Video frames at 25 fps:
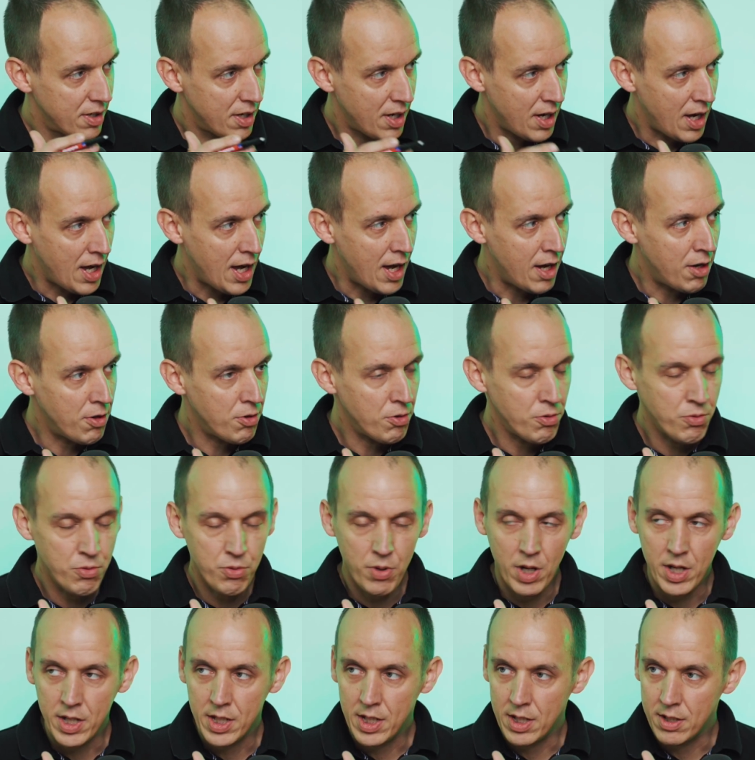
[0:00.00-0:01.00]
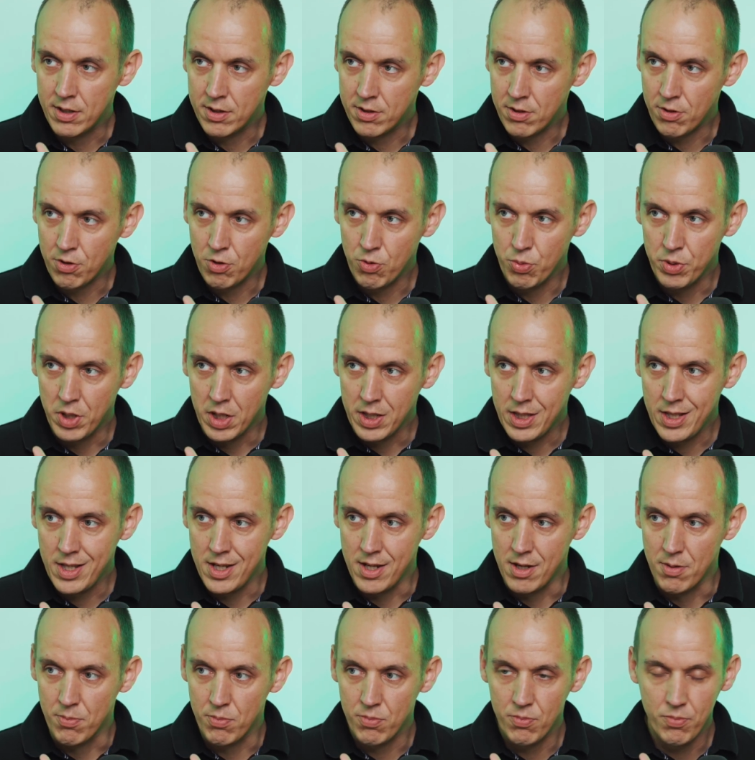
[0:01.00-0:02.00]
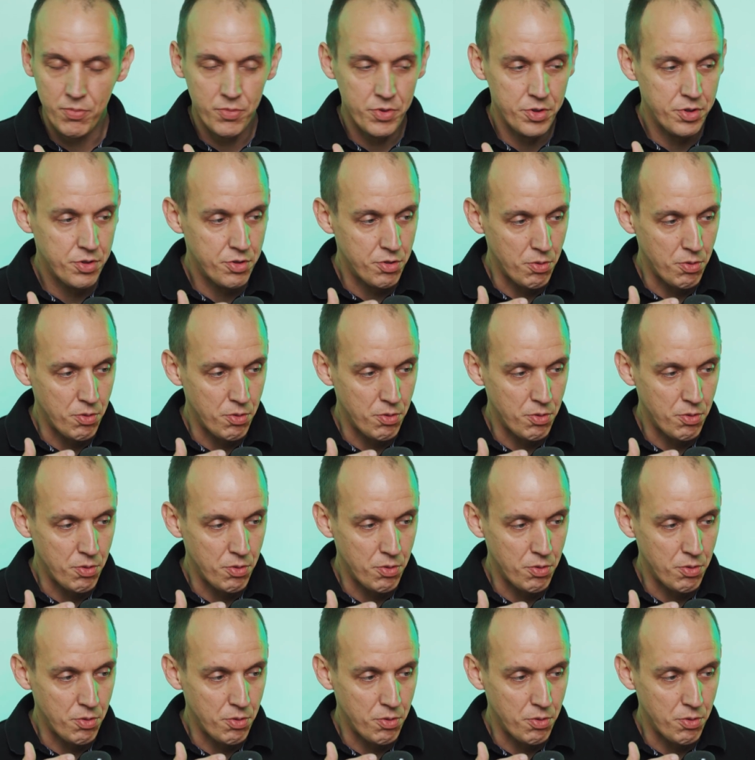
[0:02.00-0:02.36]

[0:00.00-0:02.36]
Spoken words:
How I can talk with a team